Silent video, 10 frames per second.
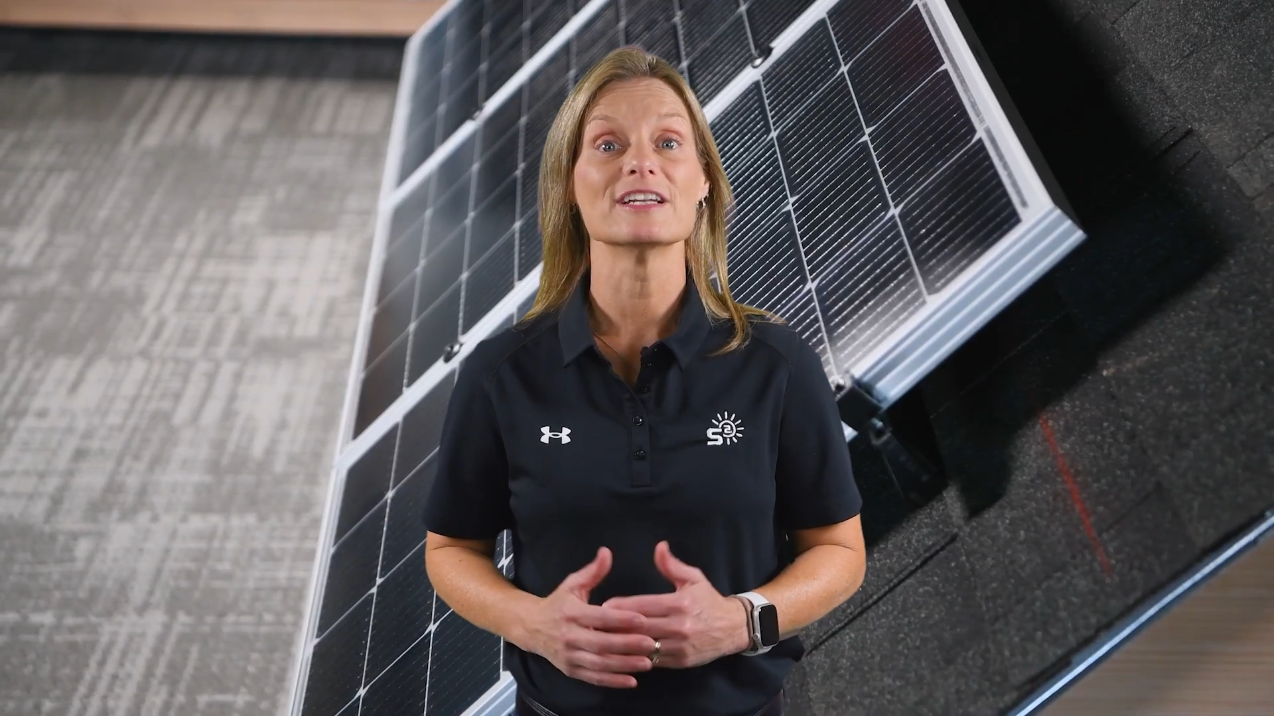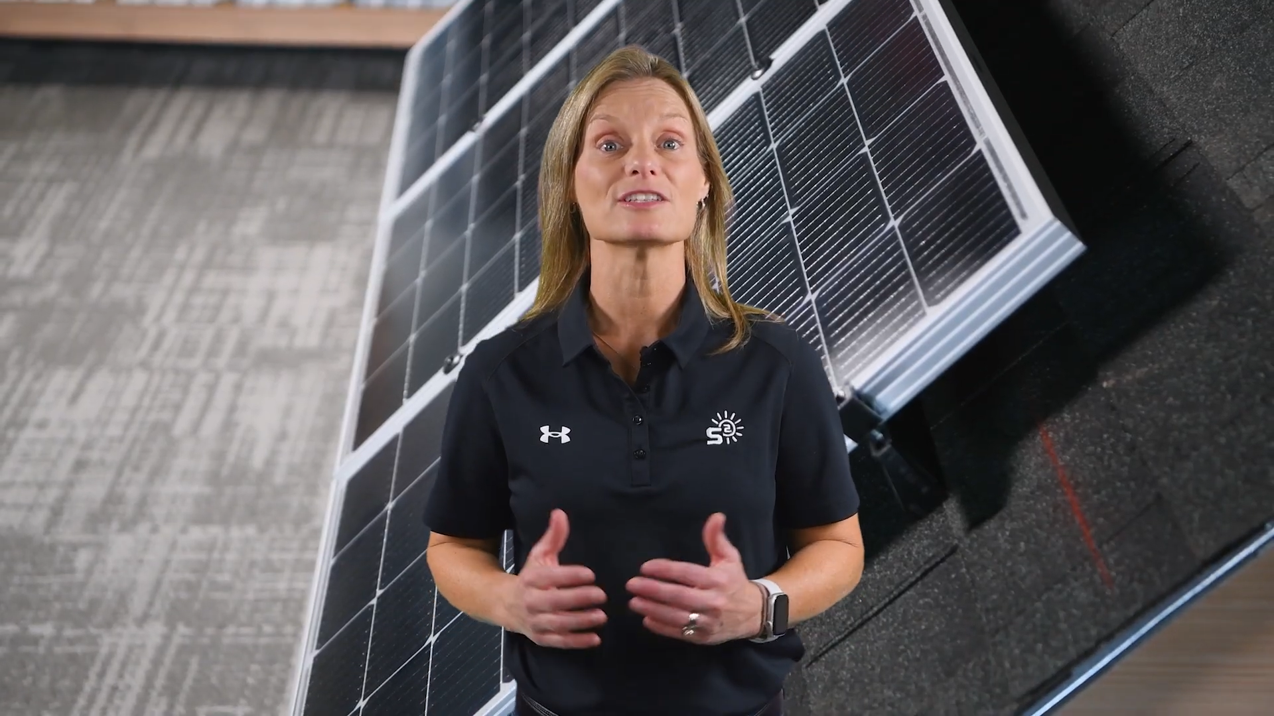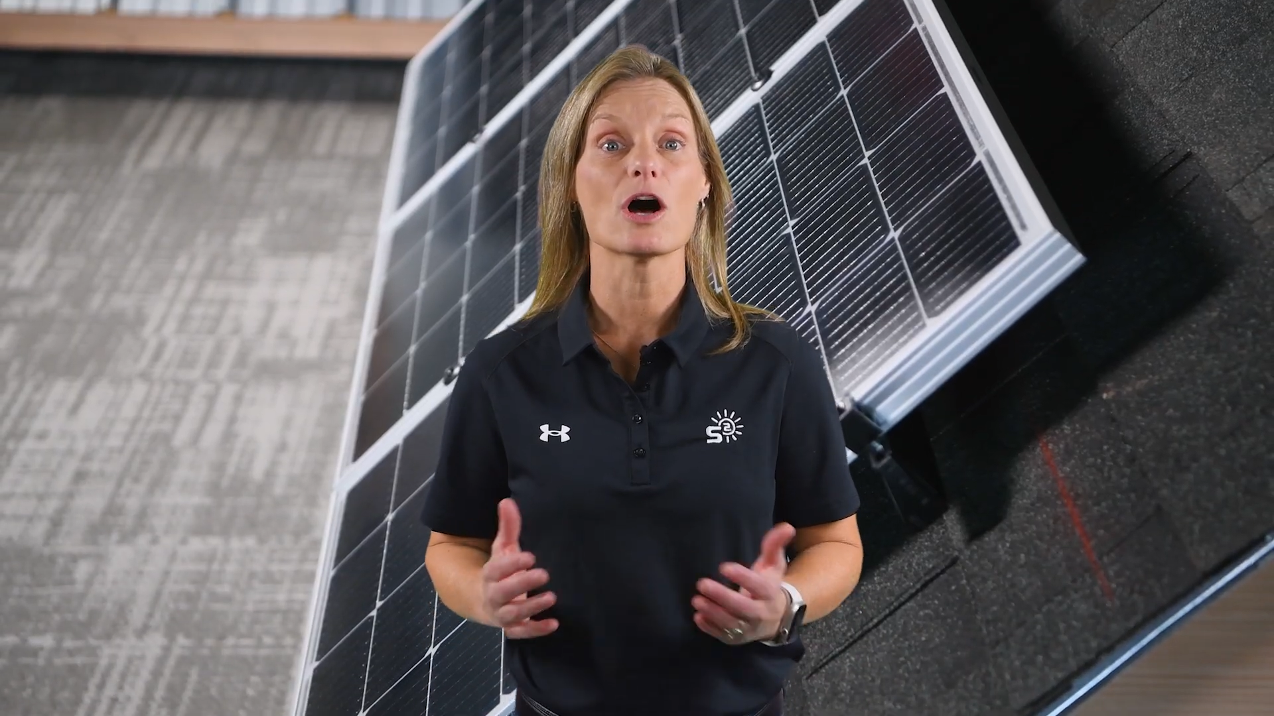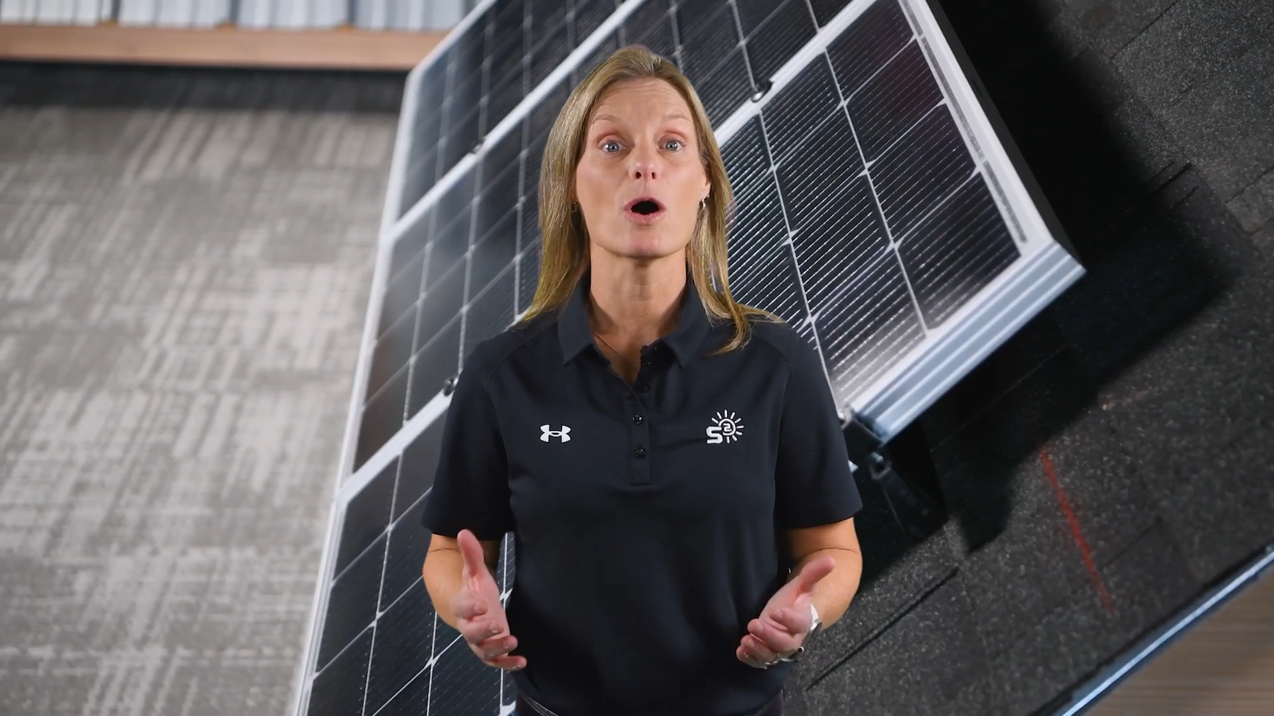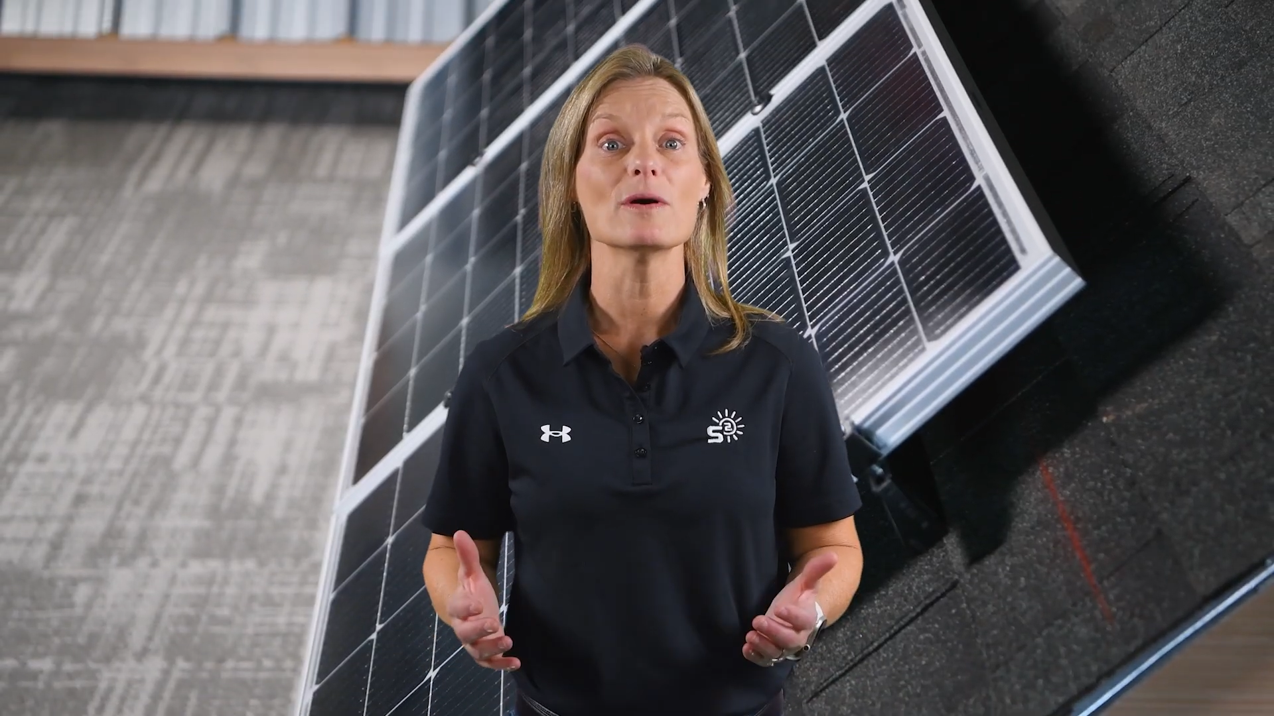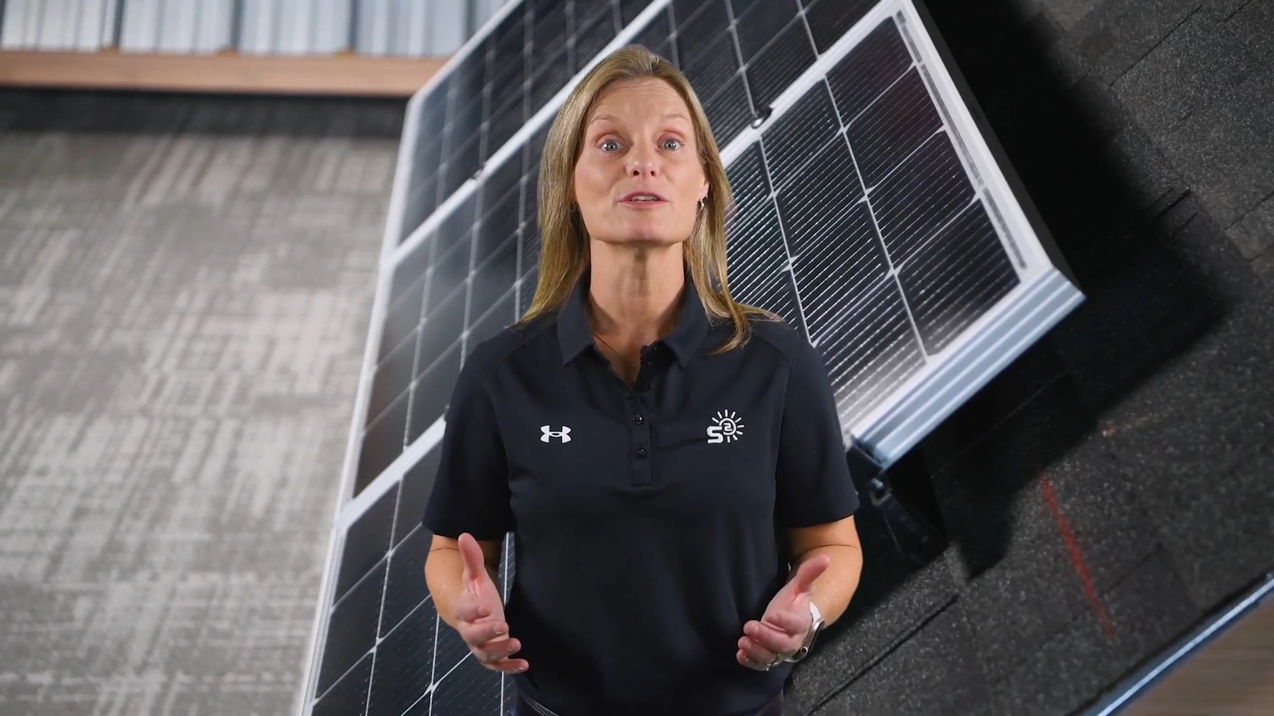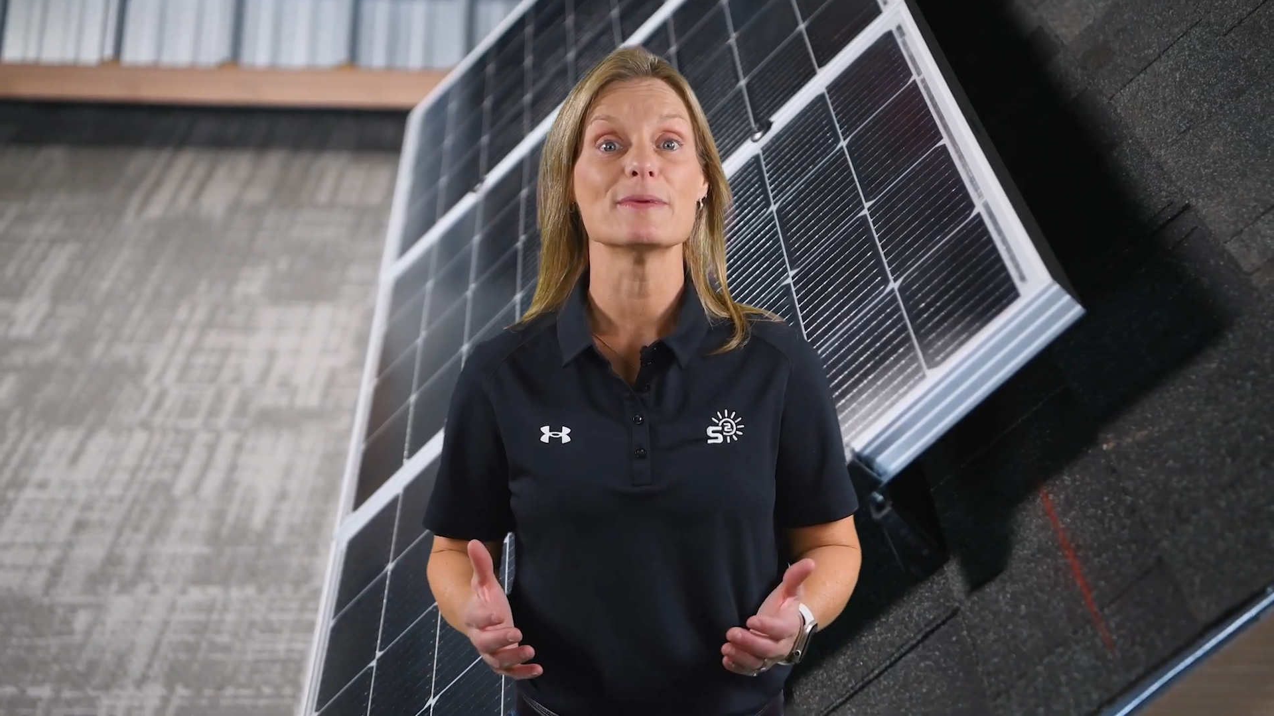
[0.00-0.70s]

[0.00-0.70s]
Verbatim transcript: it's always